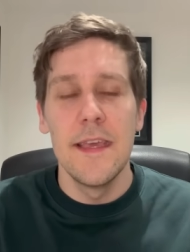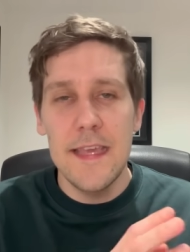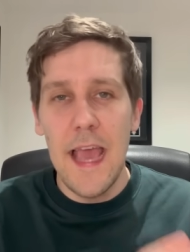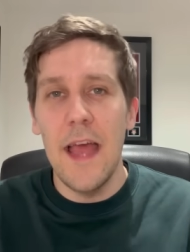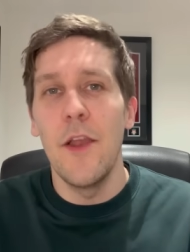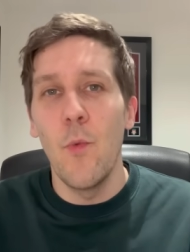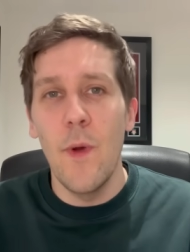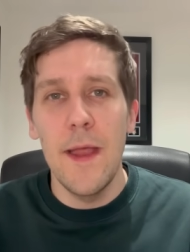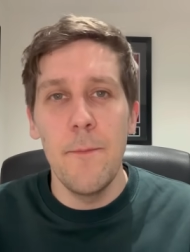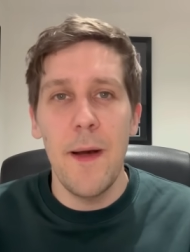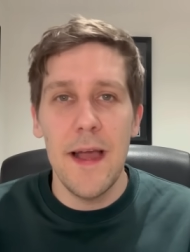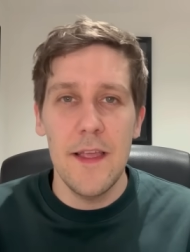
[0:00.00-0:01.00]
getting a
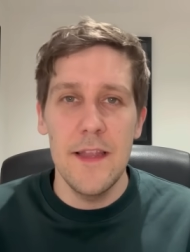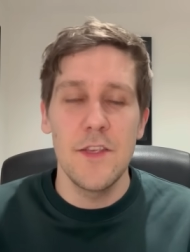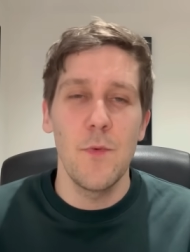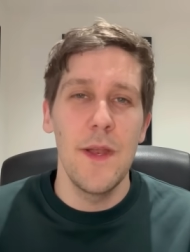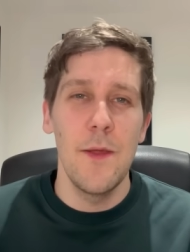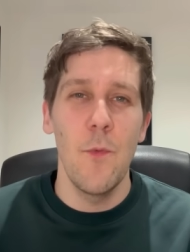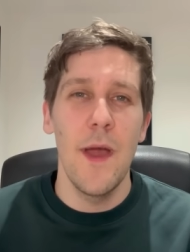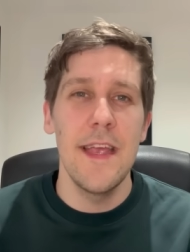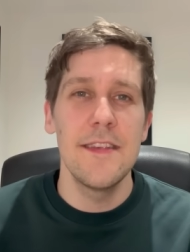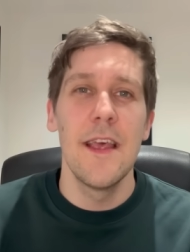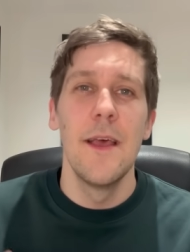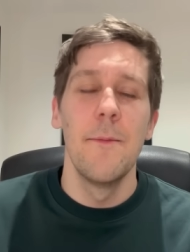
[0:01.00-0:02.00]
win, back into winning
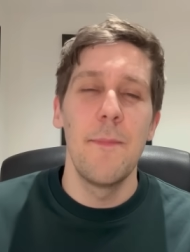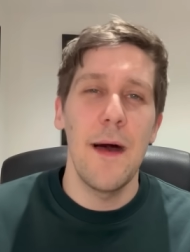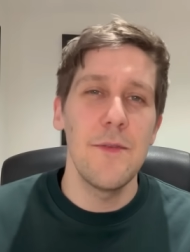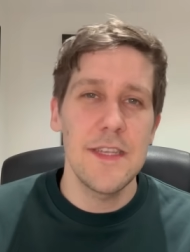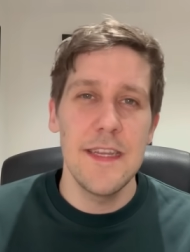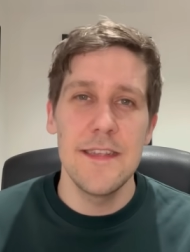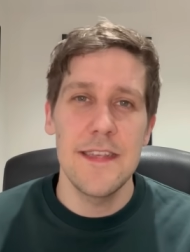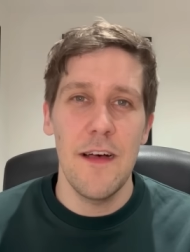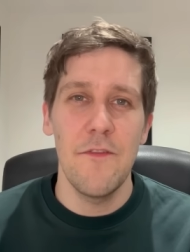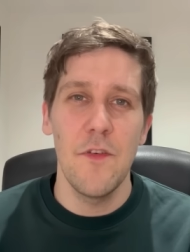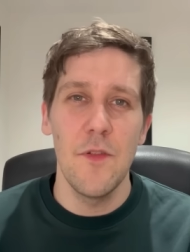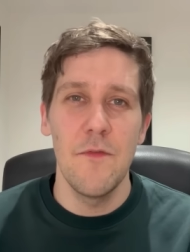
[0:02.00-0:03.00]
ways, bouncing into
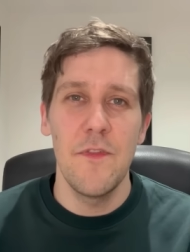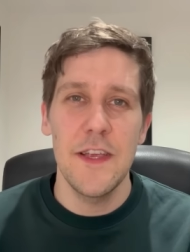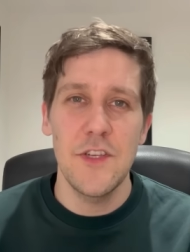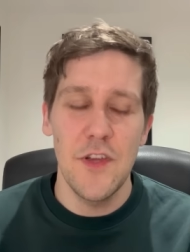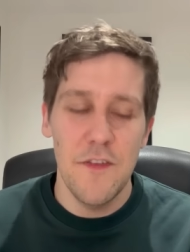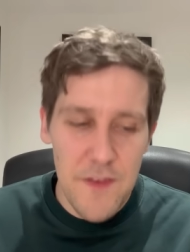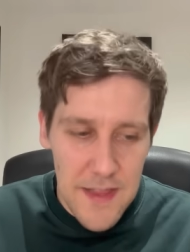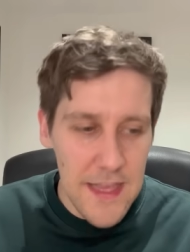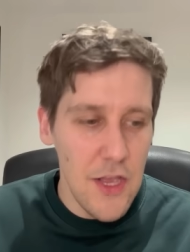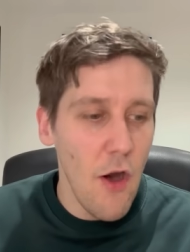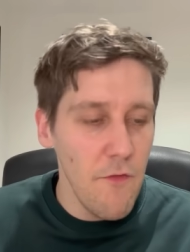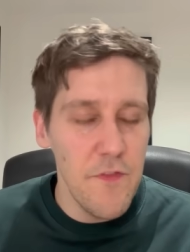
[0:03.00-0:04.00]
that Fulham fixture. You
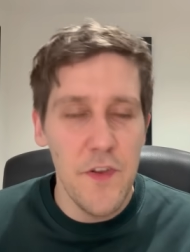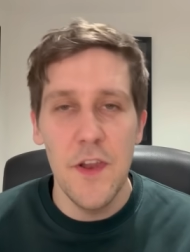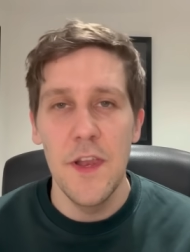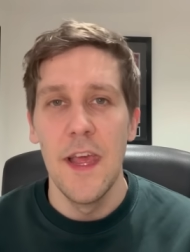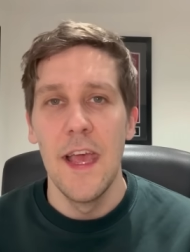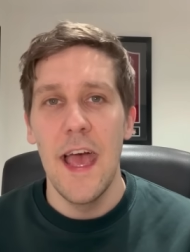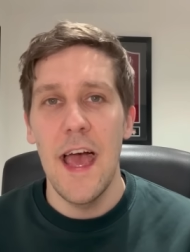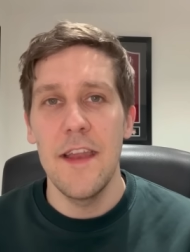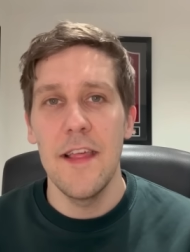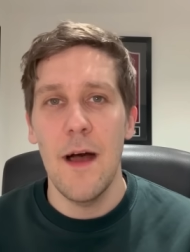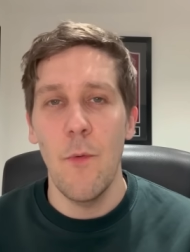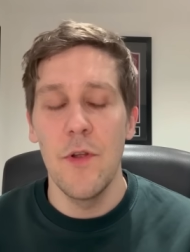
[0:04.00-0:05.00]
feeling confident ahead
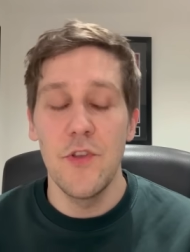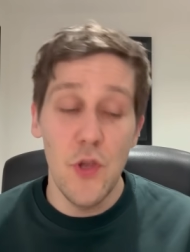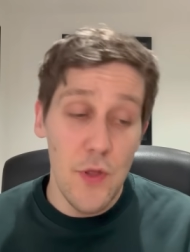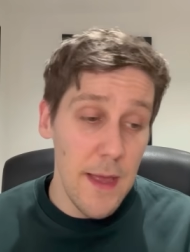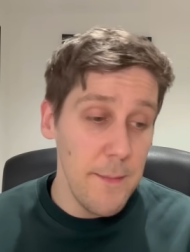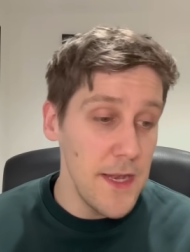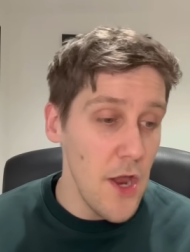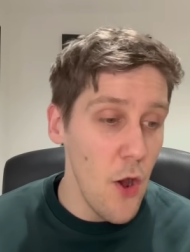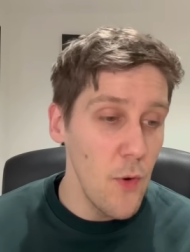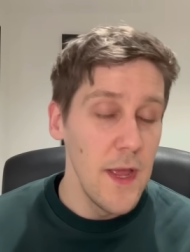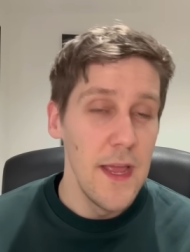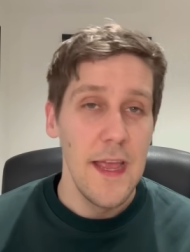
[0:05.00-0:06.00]
of that one? Do let me
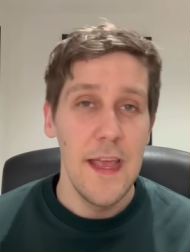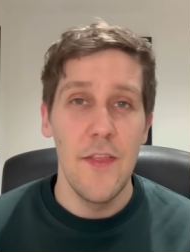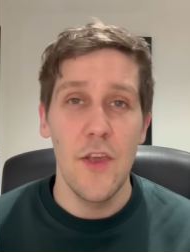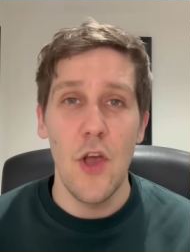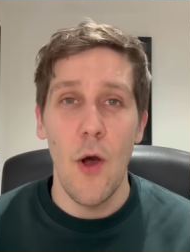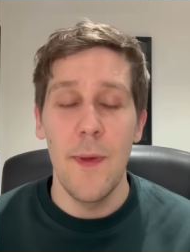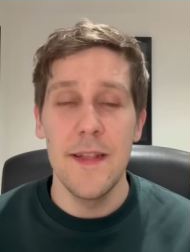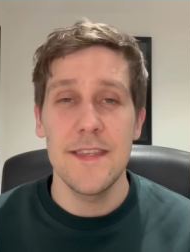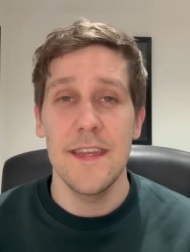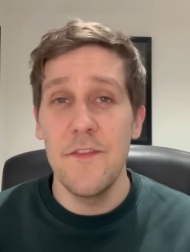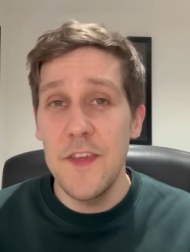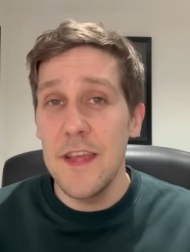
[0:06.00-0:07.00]
know in the
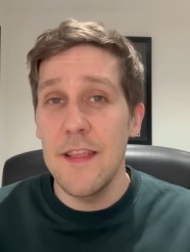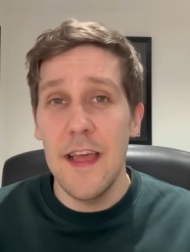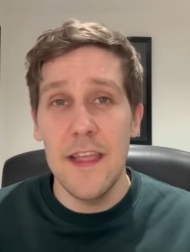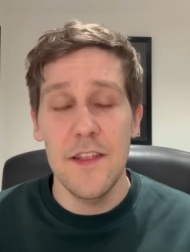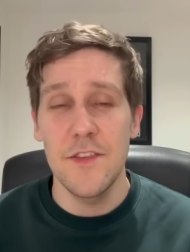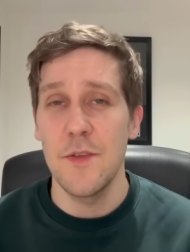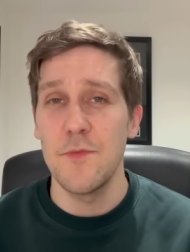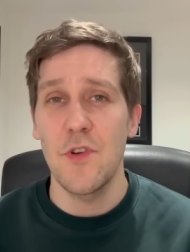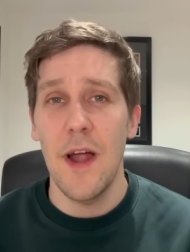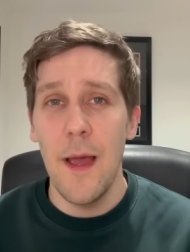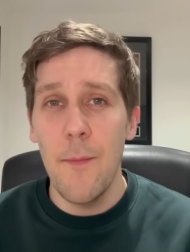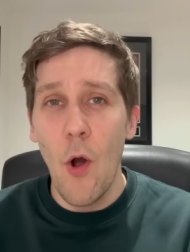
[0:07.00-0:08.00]
comments, and if you can like and
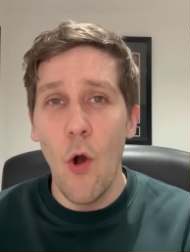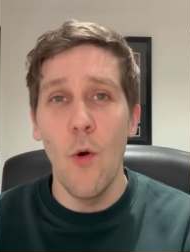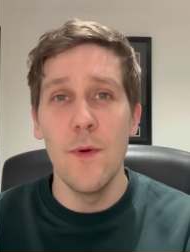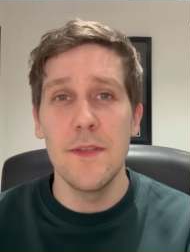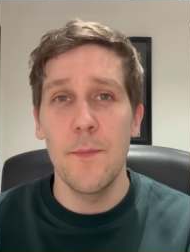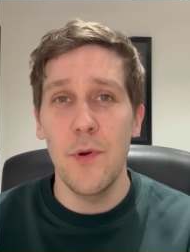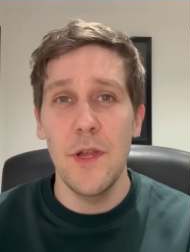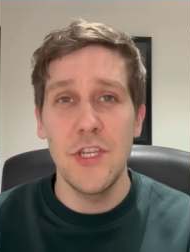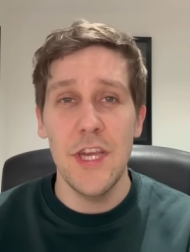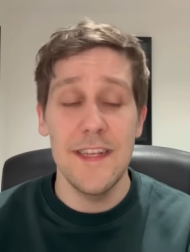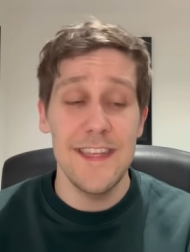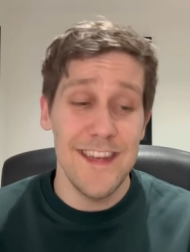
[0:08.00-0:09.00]
subscribe, always
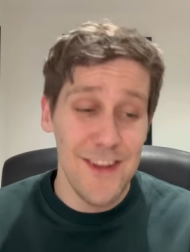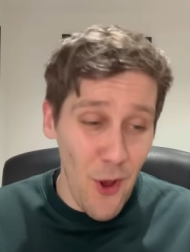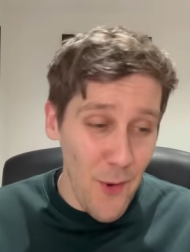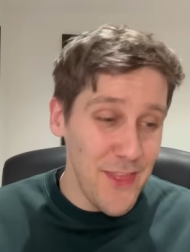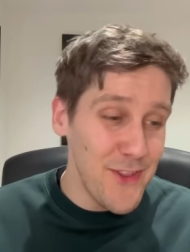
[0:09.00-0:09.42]
appreciated. Going